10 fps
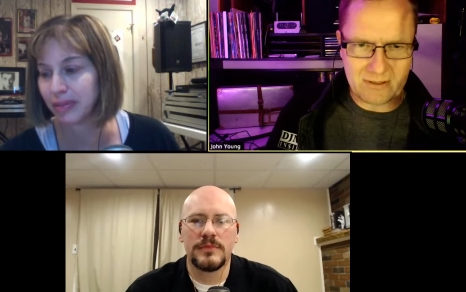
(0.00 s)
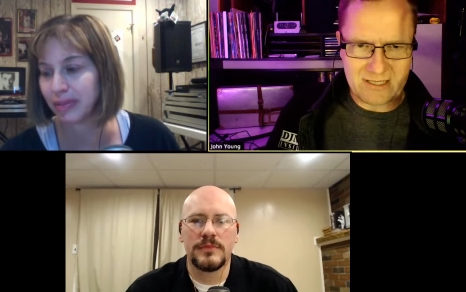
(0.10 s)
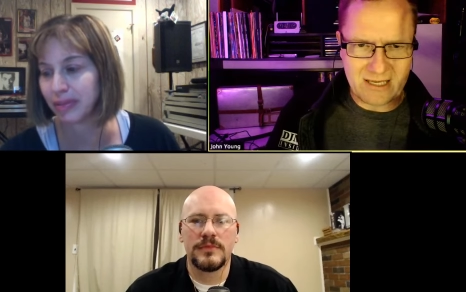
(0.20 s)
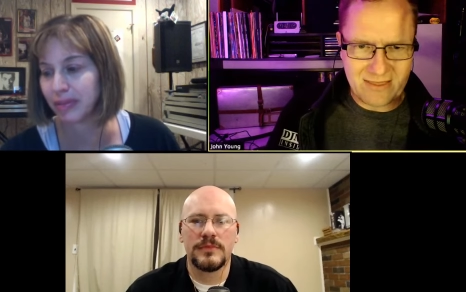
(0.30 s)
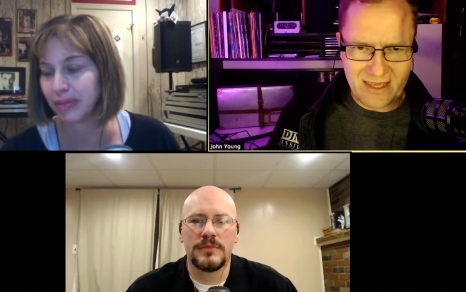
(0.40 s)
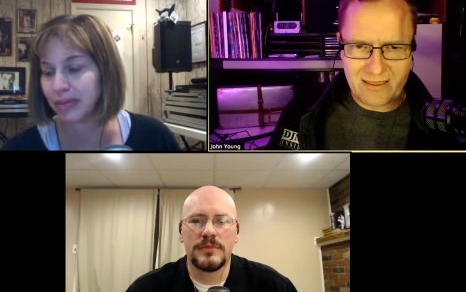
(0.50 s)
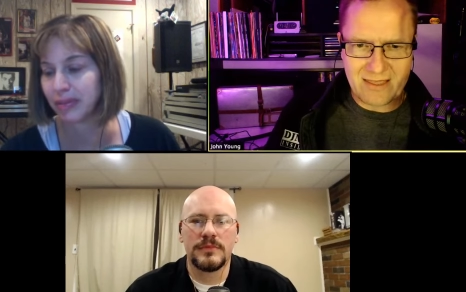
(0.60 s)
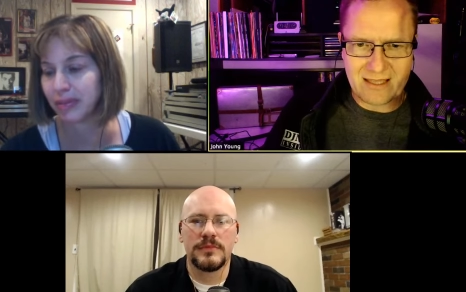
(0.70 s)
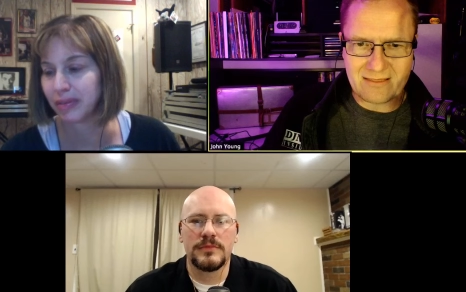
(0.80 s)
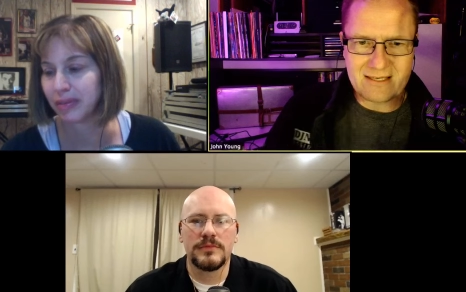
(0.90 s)
Speaker 1: because I think
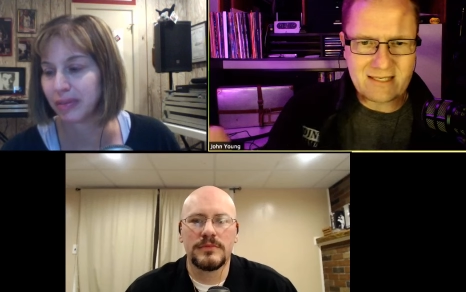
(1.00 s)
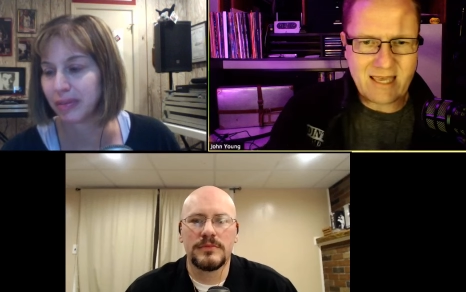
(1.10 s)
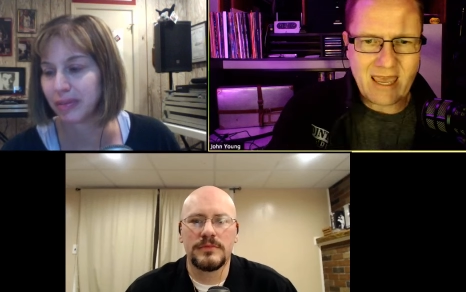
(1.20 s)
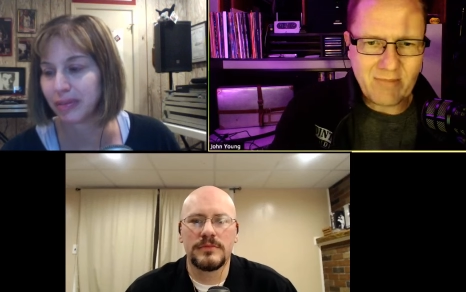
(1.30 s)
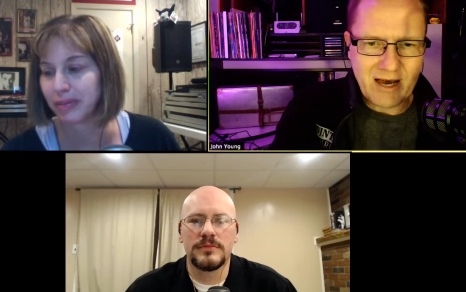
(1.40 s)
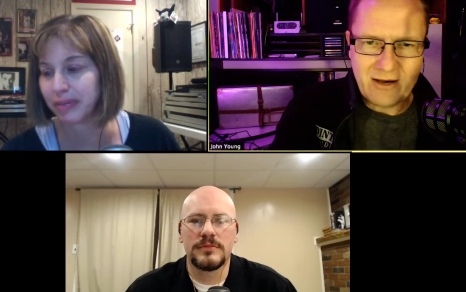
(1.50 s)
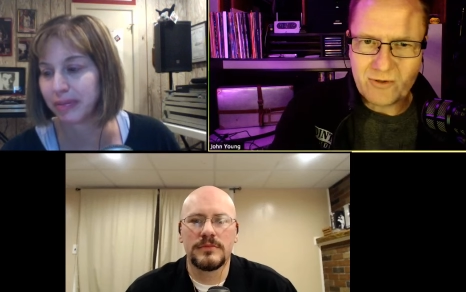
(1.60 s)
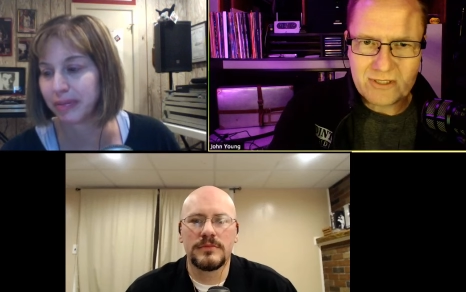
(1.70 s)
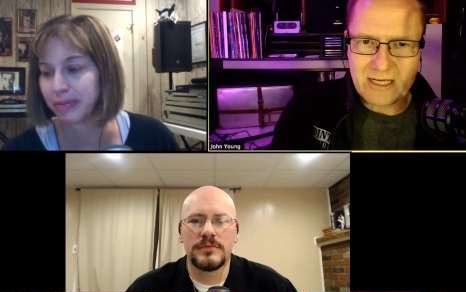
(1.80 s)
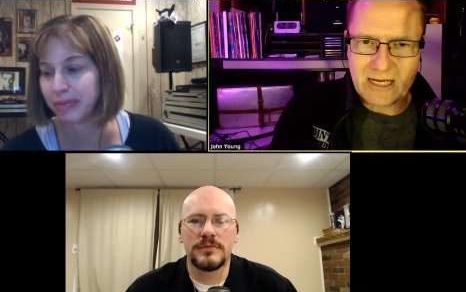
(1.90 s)
that this came
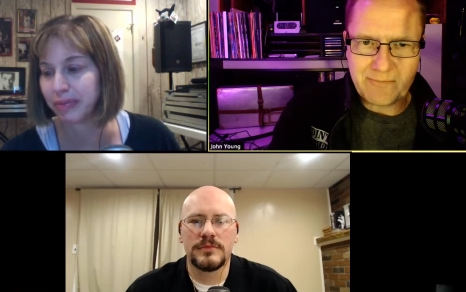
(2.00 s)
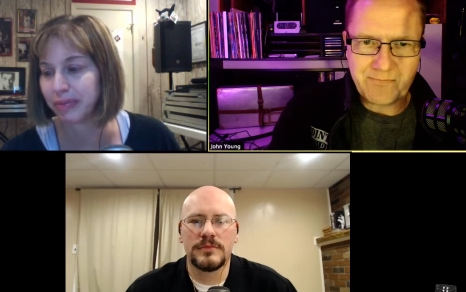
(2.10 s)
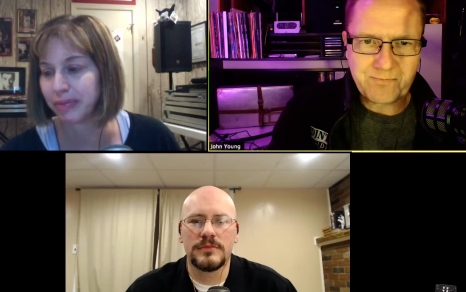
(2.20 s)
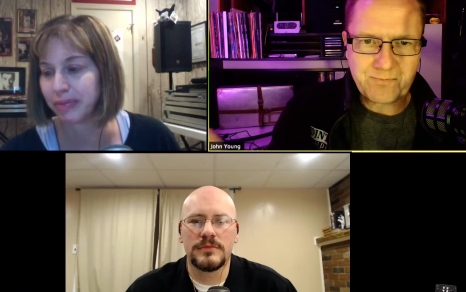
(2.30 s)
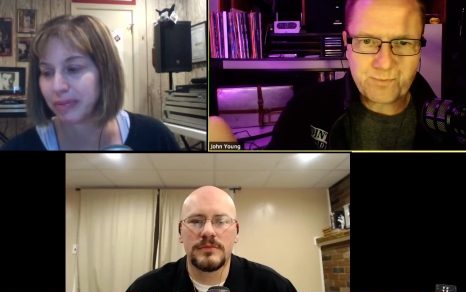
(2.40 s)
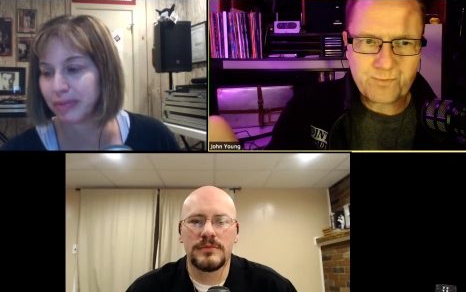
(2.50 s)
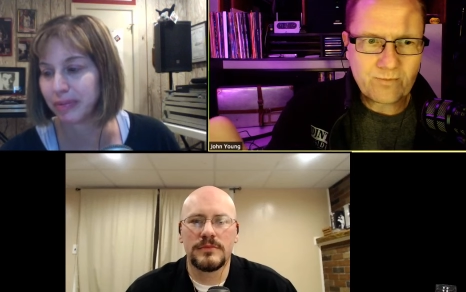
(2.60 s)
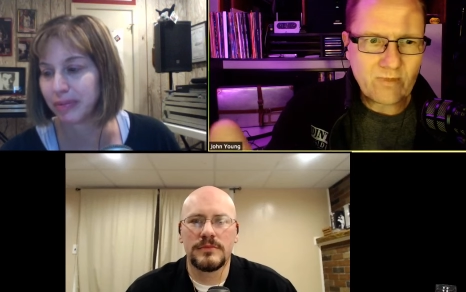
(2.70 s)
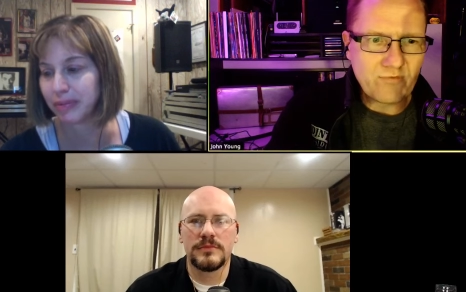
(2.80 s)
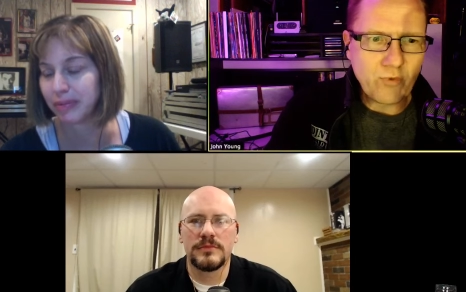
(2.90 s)
out... Um,
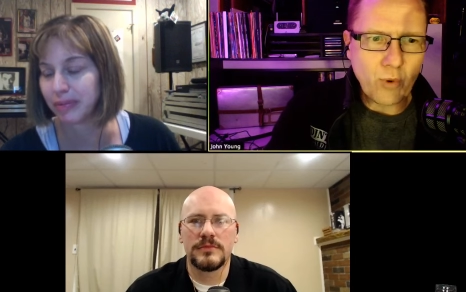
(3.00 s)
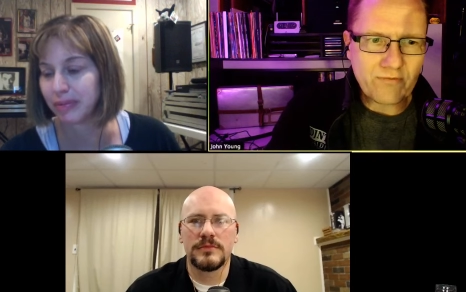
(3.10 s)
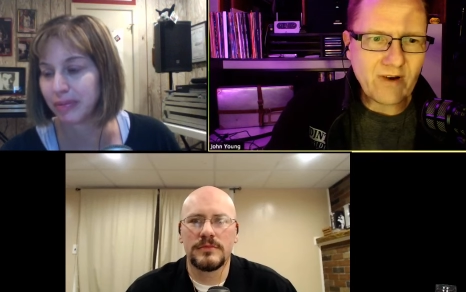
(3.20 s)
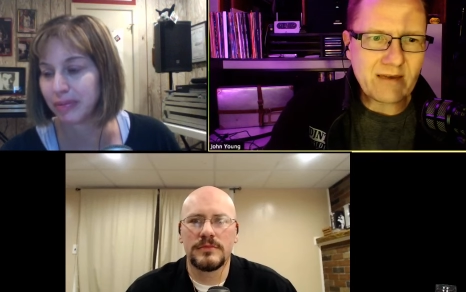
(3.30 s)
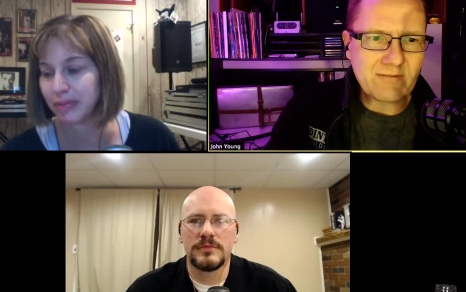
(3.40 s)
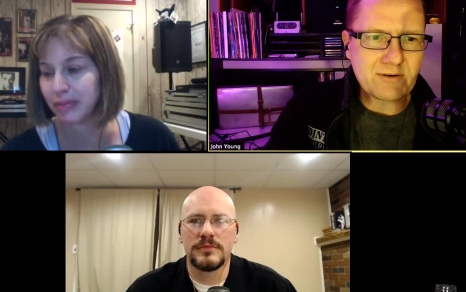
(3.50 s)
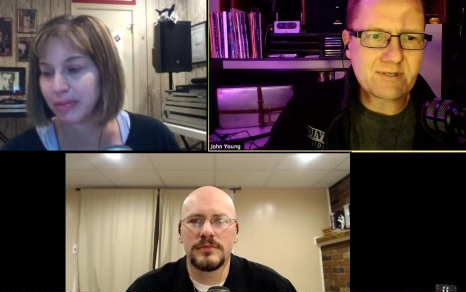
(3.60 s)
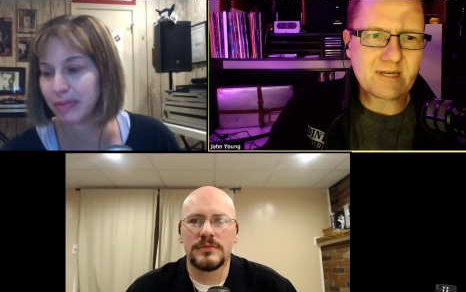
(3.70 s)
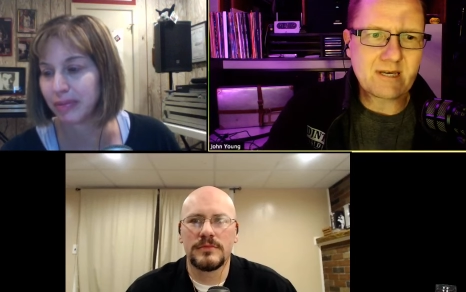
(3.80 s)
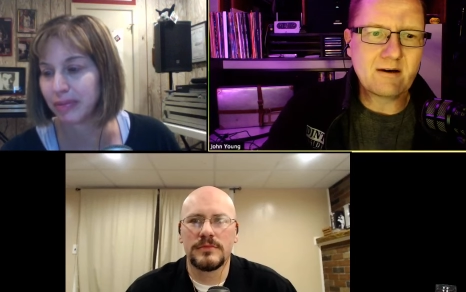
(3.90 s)
four or five
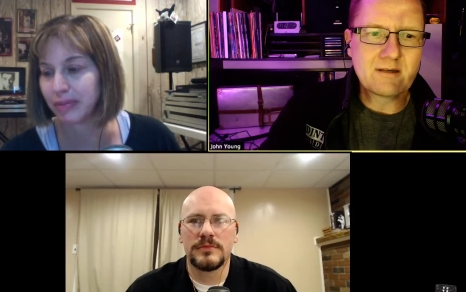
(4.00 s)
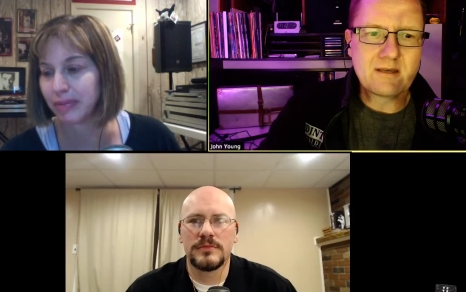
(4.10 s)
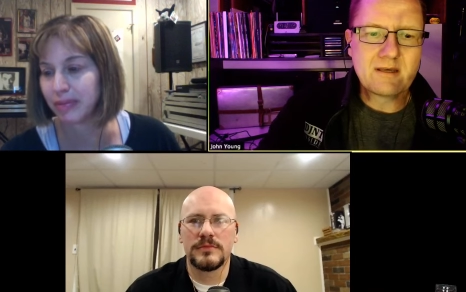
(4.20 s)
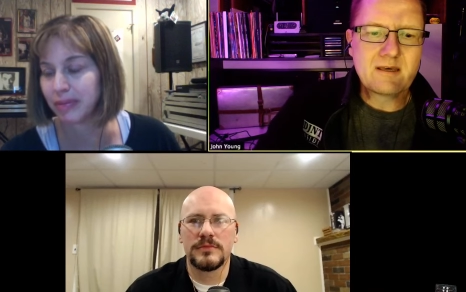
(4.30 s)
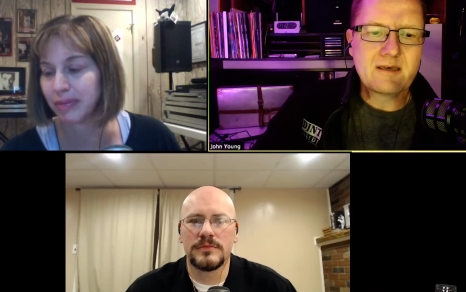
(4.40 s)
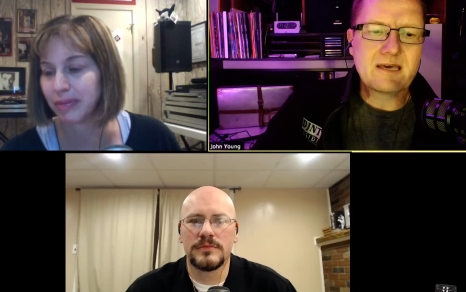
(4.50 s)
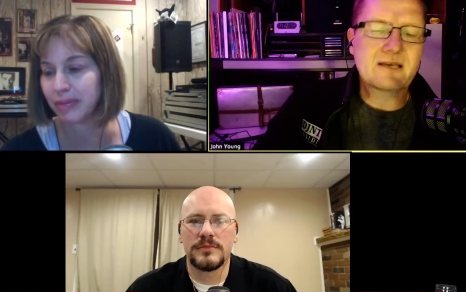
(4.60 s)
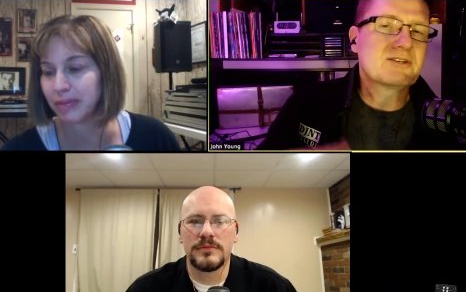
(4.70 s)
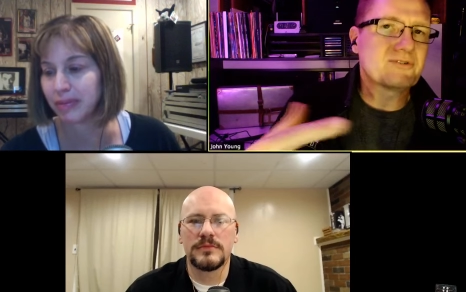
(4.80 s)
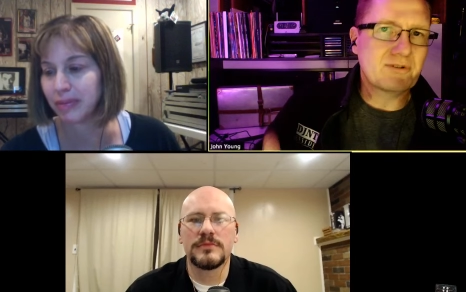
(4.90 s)
years ago, and
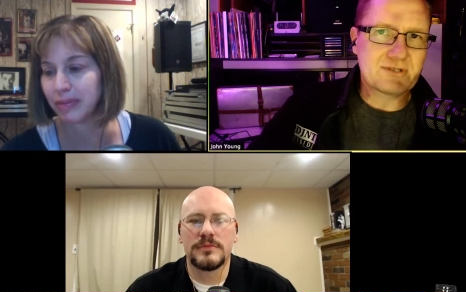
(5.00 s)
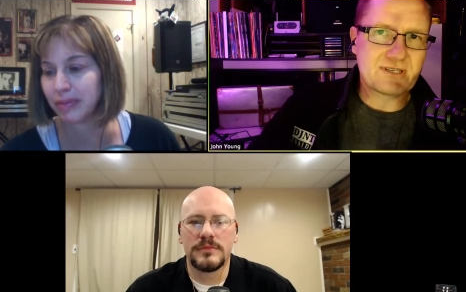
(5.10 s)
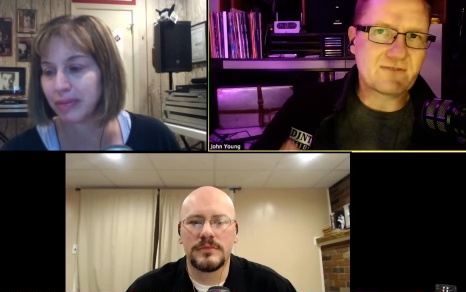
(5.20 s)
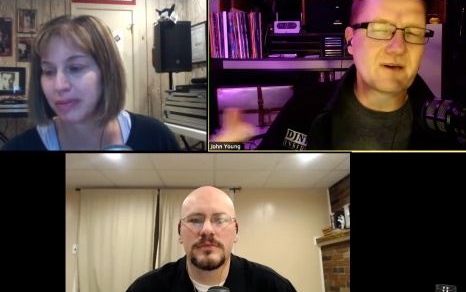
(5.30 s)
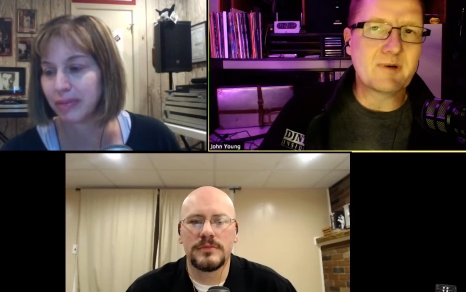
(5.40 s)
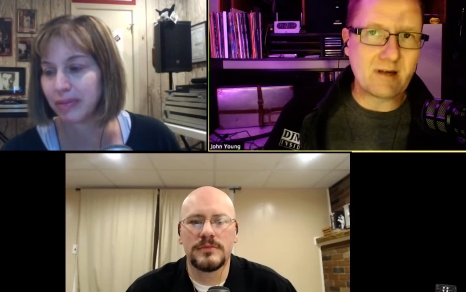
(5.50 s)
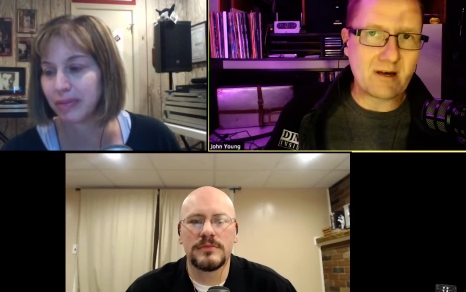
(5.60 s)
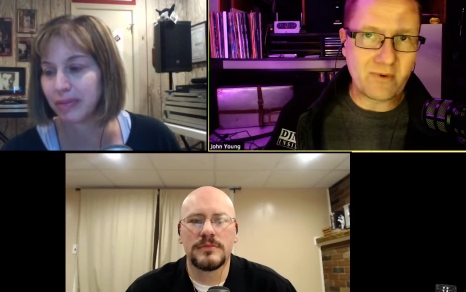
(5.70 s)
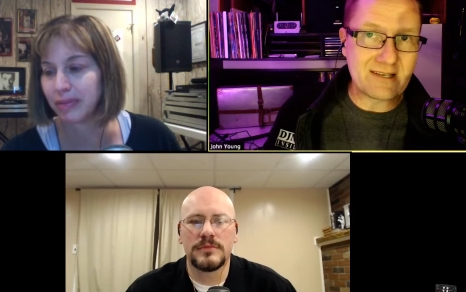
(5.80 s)
controllers have come a long way